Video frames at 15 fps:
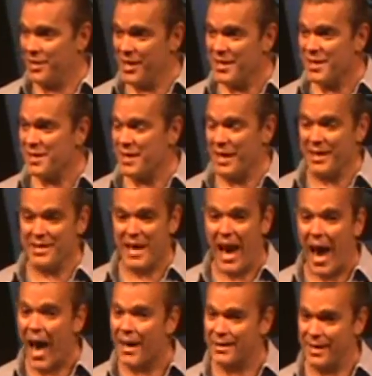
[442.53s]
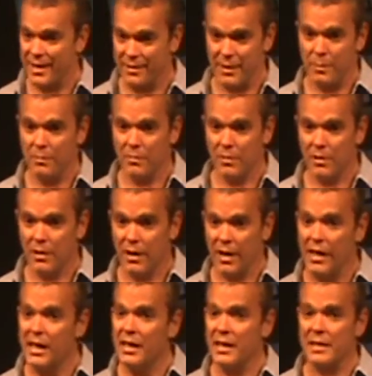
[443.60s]
Jesus gets active.
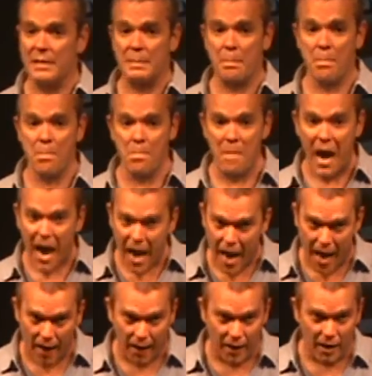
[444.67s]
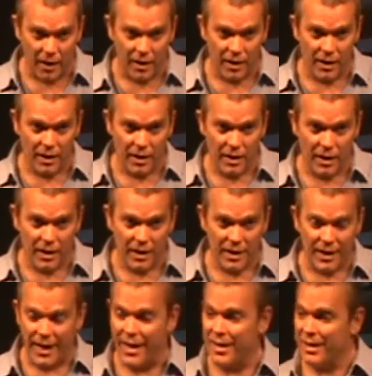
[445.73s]
He gets mad.
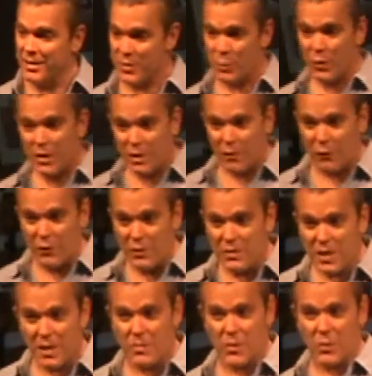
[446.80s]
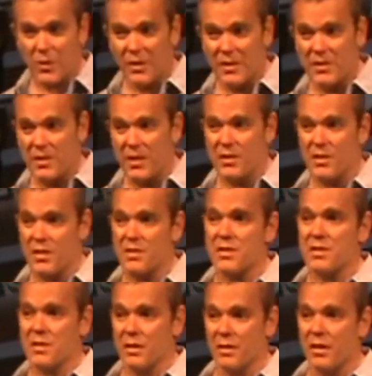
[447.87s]
And it's one of the few times you really see
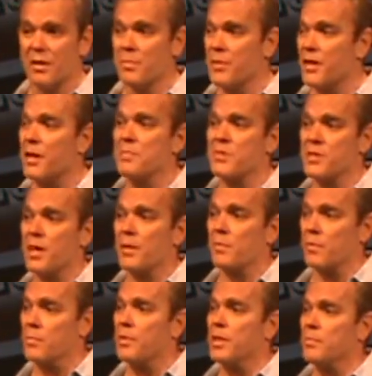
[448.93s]
Jesus a little bit upset.